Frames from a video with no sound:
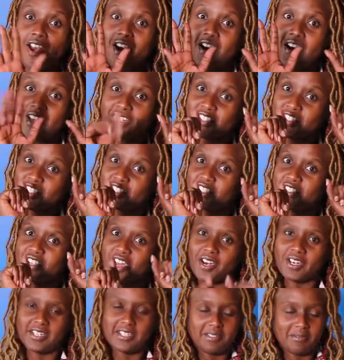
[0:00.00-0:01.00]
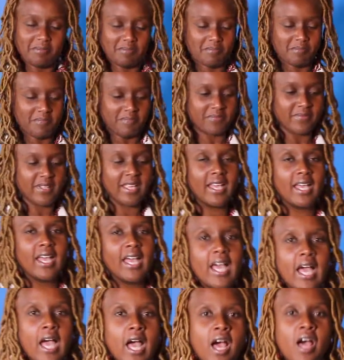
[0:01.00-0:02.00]
let's get started.
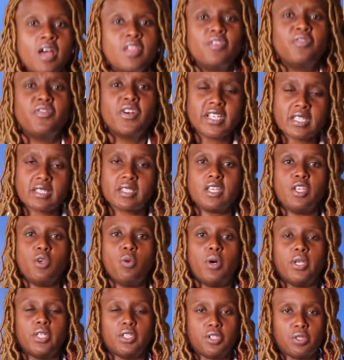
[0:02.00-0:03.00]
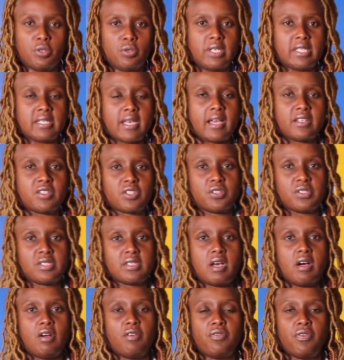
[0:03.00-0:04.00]
The first thing you want to do is ask
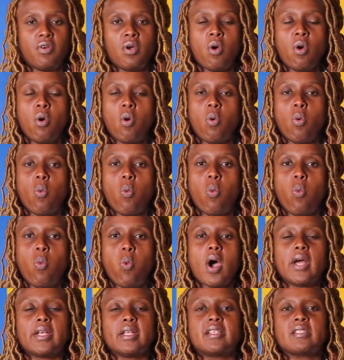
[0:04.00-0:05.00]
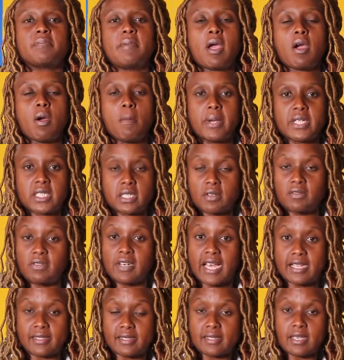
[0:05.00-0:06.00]
yourself, what is my competitive
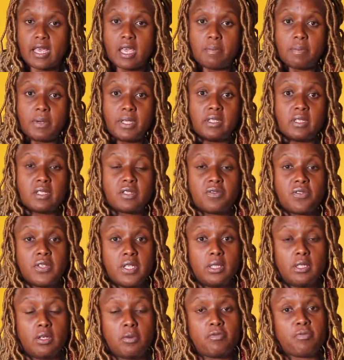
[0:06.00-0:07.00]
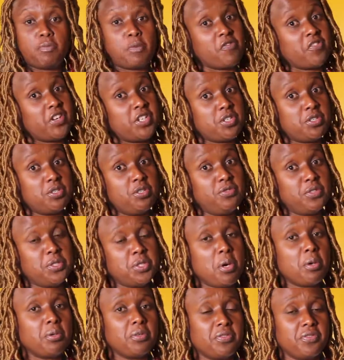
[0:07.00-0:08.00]
landscape in this field of professional
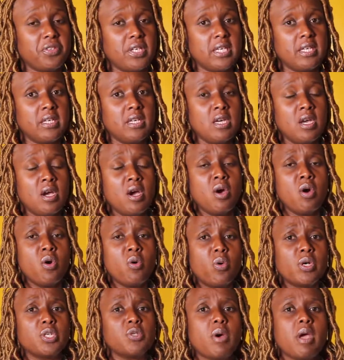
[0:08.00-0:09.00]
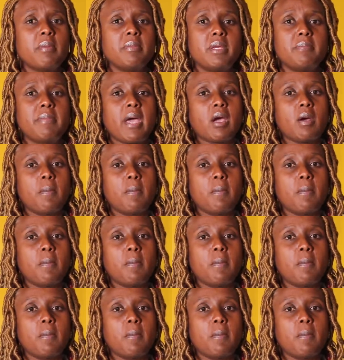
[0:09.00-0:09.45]
photography? What do I mean by